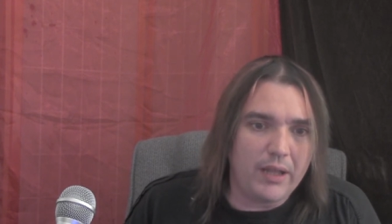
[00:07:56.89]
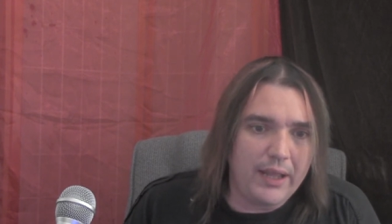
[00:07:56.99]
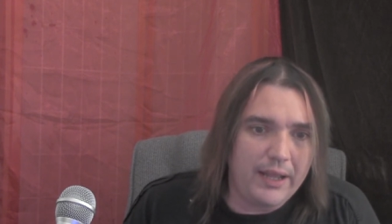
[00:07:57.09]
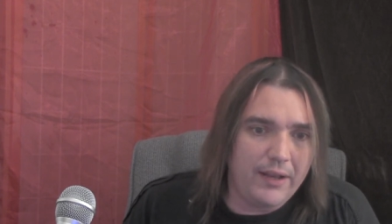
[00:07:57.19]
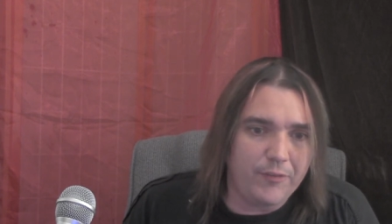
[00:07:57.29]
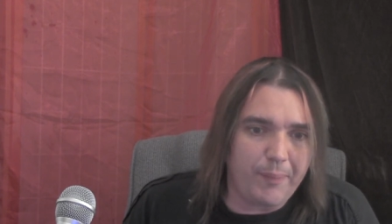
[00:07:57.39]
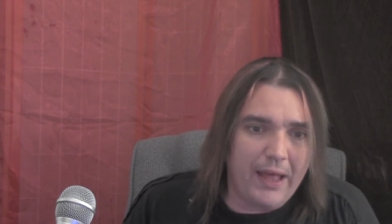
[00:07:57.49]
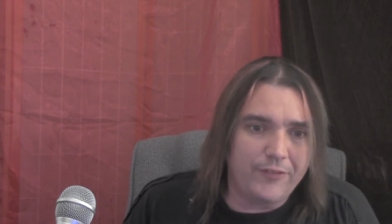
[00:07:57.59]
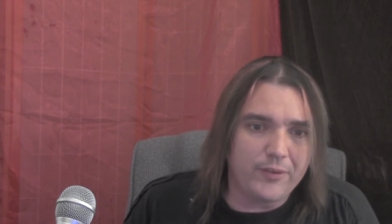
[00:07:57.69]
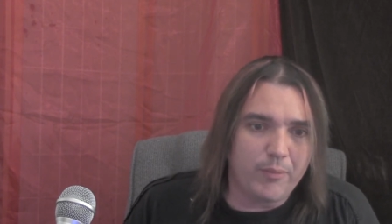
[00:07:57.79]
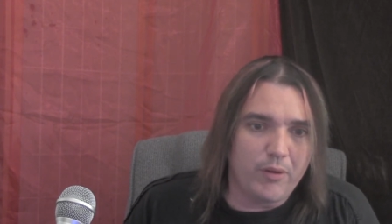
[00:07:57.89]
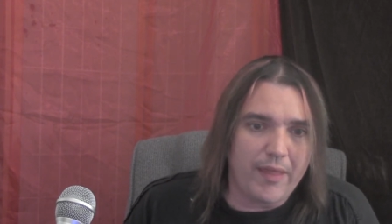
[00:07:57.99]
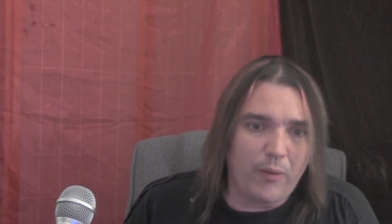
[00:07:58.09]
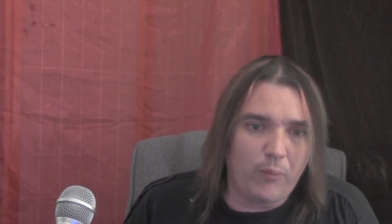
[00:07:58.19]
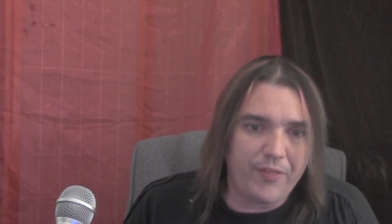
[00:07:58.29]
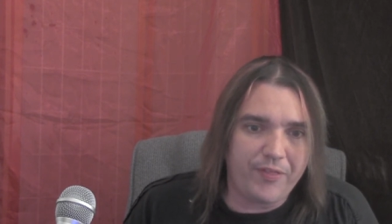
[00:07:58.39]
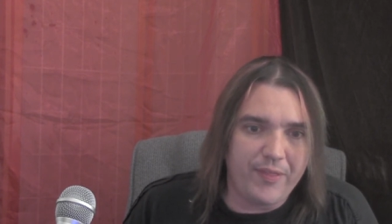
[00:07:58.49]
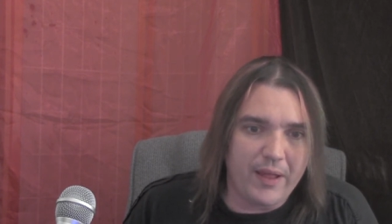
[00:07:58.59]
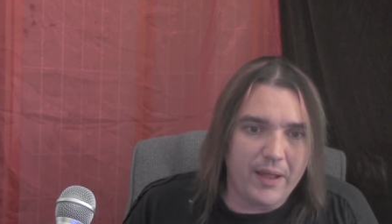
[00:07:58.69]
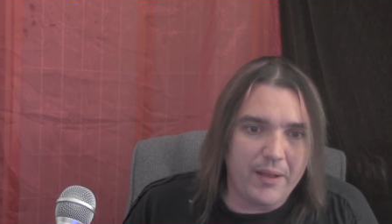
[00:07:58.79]
it is possible that with
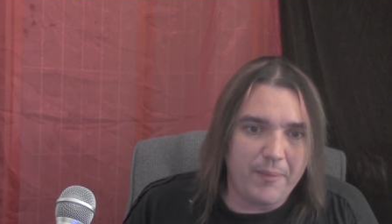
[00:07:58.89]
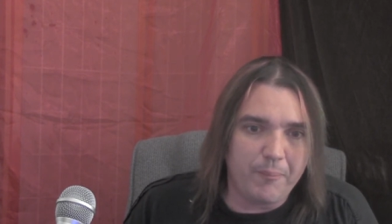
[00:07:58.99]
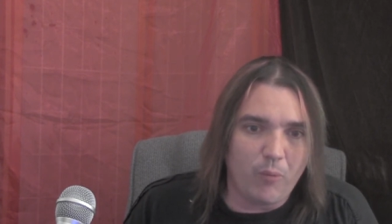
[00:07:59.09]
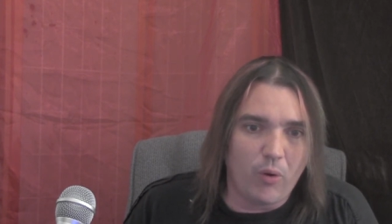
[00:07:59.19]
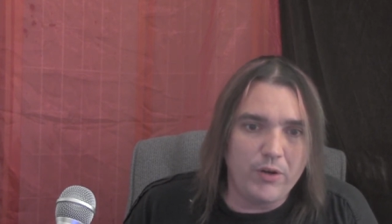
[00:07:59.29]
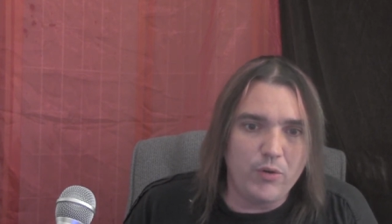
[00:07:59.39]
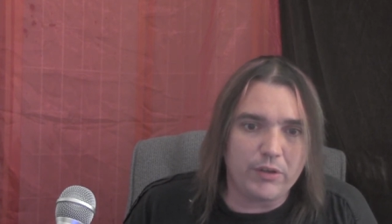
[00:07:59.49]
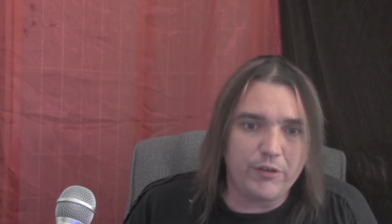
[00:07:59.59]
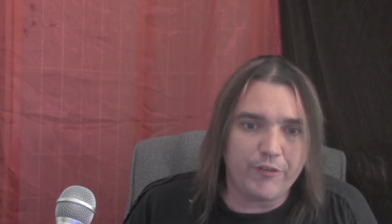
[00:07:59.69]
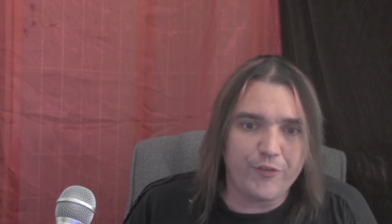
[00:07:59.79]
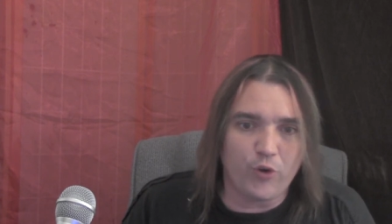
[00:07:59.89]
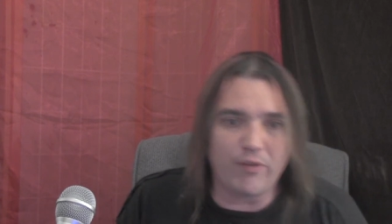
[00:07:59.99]
the more nuclear fuel